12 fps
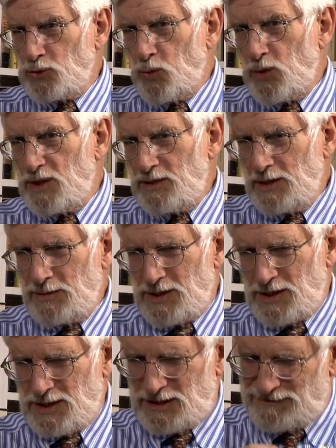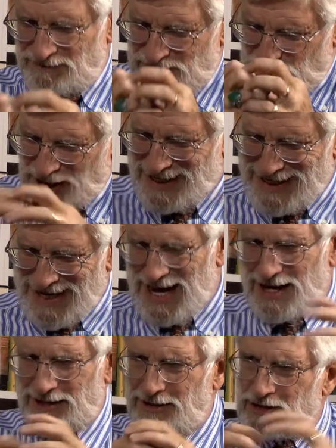we're dealing with this
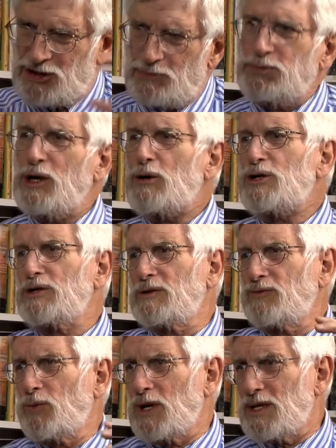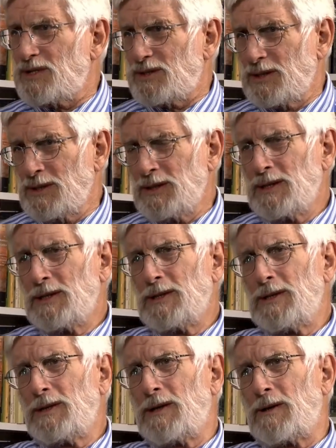gigantic explosion of waste,
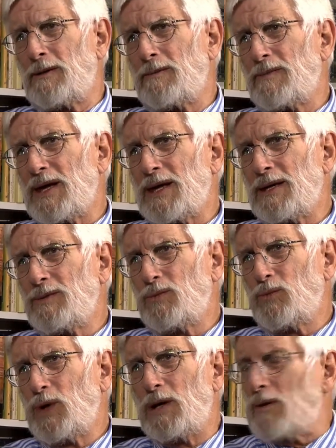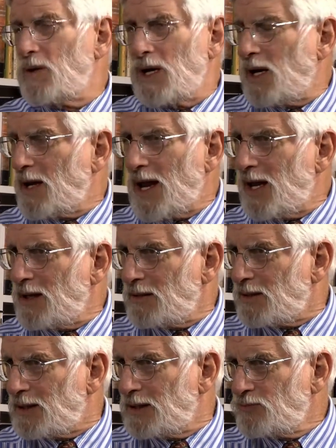um, and we don't know how to
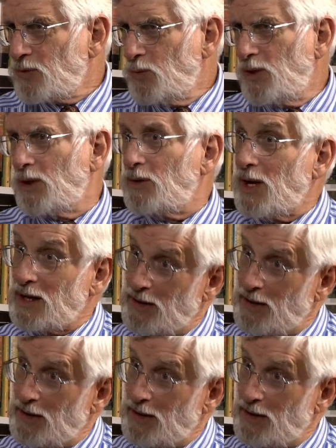handle it. We don't know how